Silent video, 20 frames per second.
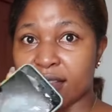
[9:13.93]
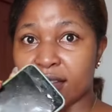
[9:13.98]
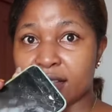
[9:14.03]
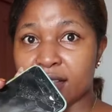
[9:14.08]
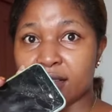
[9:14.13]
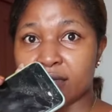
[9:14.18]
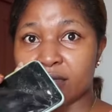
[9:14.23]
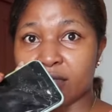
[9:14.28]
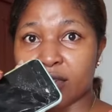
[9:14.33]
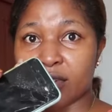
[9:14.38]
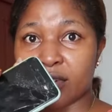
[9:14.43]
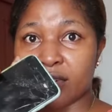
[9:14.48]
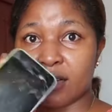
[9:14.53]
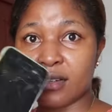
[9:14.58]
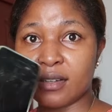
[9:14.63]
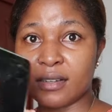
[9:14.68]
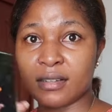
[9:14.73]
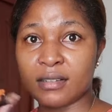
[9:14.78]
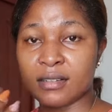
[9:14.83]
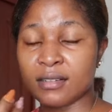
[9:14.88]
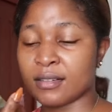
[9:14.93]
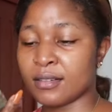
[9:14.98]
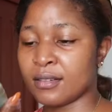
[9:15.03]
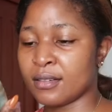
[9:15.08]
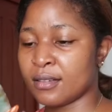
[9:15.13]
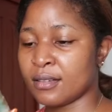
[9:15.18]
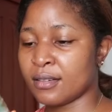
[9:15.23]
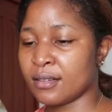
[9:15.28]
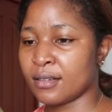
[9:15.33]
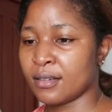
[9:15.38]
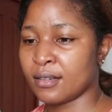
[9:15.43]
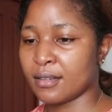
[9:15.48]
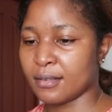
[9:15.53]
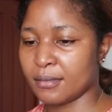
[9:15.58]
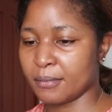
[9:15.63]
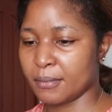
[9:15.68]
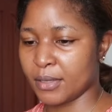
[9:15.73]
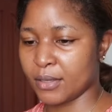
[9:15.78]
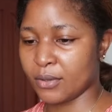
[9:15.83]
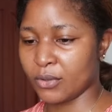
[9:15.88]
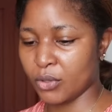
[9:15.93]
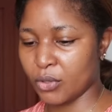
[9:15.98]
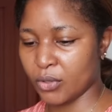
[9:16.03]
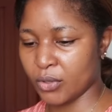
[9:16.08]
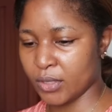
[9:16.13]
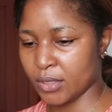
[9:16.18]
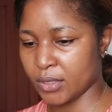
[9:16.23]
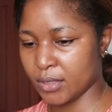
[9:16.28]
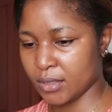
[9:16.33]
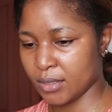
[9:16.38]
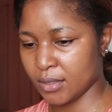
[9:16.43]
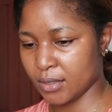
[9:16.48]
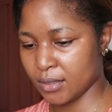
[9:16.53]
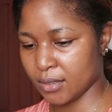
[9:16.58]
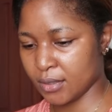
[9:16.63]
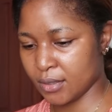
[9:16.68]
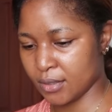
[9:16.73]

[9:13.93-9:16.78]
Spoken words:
this phone, because